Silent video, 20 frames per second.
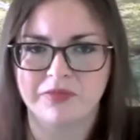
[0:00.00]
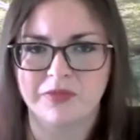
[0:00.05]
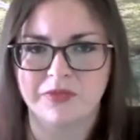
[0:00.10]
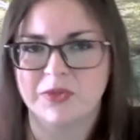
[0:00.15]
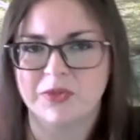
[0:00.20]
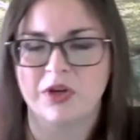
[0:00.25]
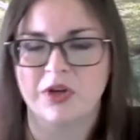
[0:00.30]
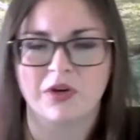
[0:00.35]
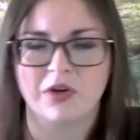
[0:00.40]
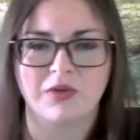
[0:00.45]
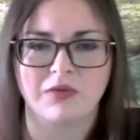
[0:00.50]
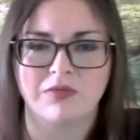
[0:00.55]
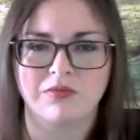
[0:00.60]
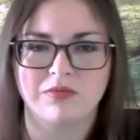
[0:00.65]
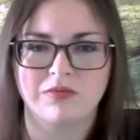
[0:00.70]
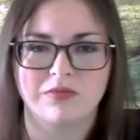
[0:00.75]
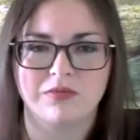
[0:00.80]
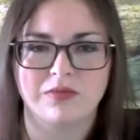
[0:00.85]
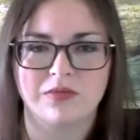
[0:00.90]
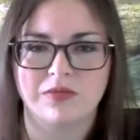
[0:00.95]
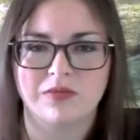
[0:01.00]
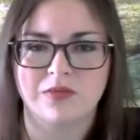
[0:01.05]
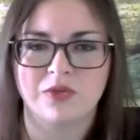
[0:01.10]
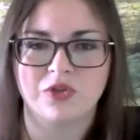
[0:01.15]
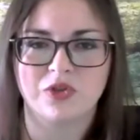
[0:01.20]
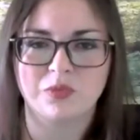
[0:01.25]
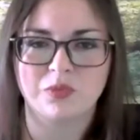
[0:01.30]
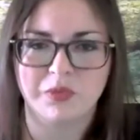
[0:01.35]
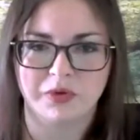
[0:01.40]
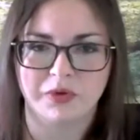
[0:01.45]
So
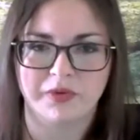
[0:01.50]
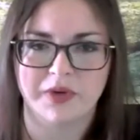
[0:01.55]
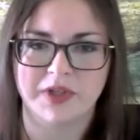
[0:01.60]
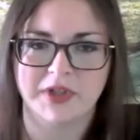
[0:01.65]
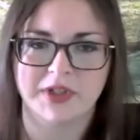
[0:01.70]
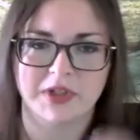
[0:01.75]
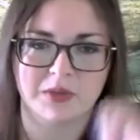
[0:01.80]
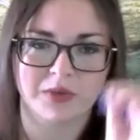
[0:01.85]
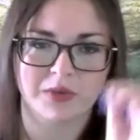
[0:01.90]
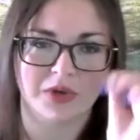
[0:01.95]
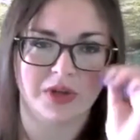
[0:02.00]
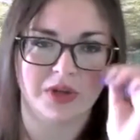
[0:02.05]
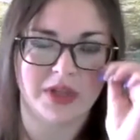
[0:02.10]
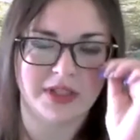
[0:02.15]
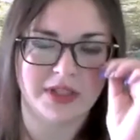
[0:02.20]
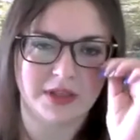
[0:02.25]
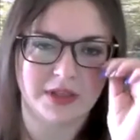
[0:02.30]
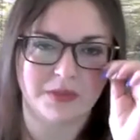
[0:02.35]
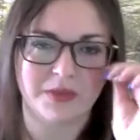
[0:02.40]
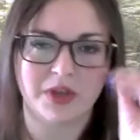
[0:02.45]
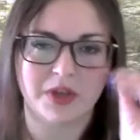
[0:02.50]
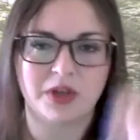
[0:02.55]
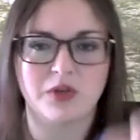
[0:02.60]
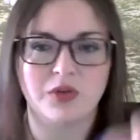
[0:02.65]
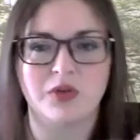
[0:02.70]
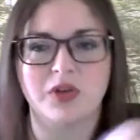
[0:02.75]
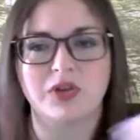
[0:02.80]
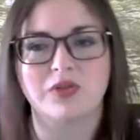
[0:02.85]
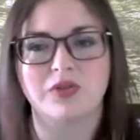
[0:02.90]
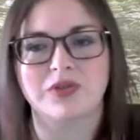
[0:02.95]
super reasonable and something you
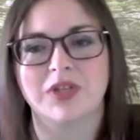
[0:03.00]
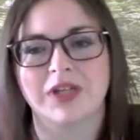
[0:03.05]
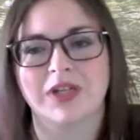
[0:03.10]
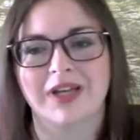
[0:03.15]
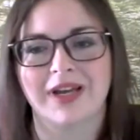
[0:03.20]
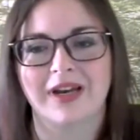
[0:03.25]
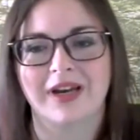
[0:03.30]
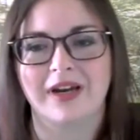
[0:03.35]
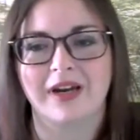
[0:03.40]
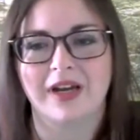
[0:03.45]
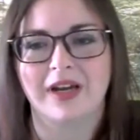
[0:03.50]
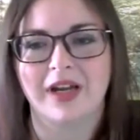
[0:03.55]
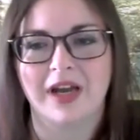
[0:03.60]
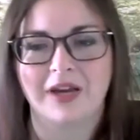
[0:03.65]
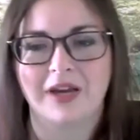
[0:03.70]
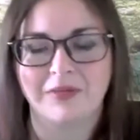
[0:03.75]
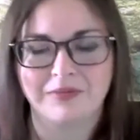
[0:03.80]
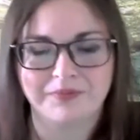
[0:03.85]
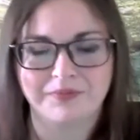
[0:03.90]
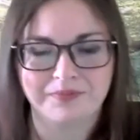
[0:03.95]
can use again and again.